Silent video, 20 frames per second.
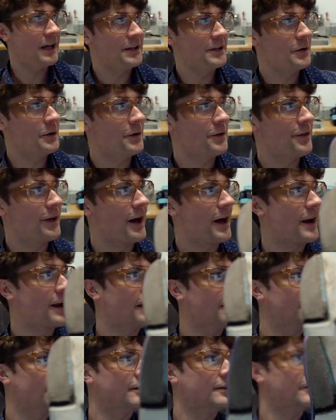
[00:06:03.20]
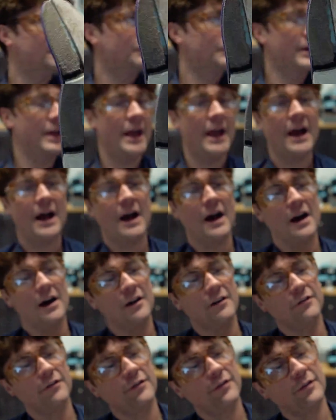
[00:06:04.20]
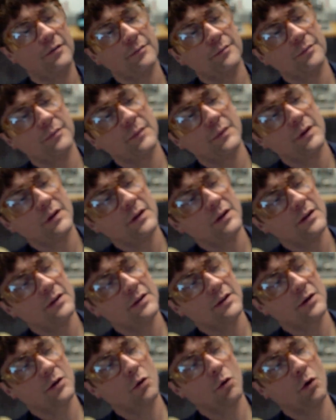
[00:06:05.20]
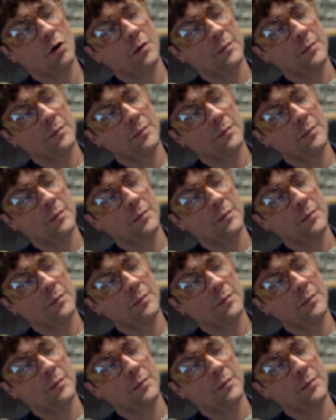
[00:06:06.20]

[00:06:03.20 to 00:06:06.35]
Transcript: the orthotic, we have the core